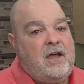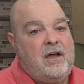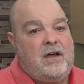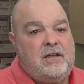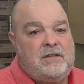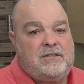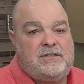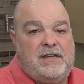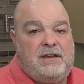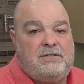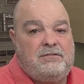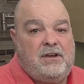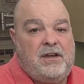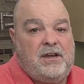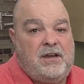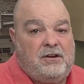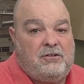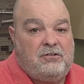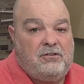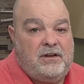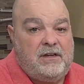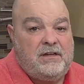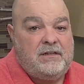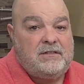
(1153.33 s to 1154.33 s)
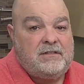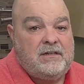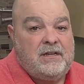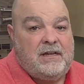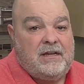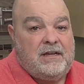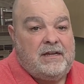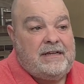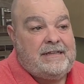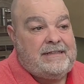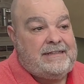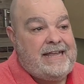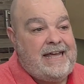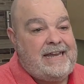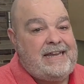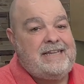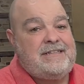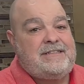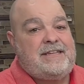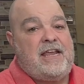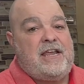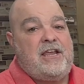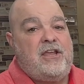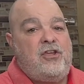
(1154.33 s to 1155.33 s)
70 degrees. That
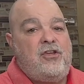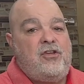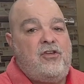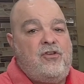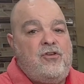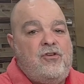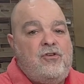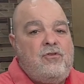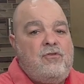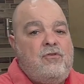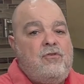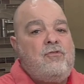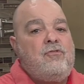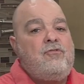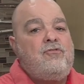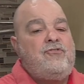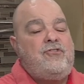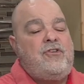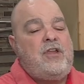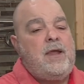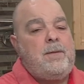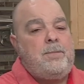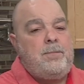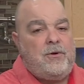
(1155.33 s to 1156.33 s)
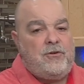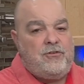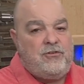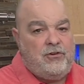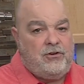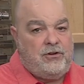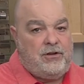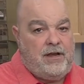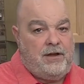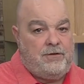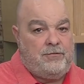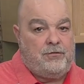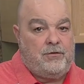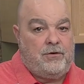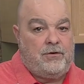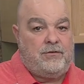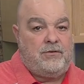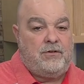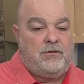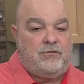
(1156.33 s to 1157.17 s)
is a huge temperature difference.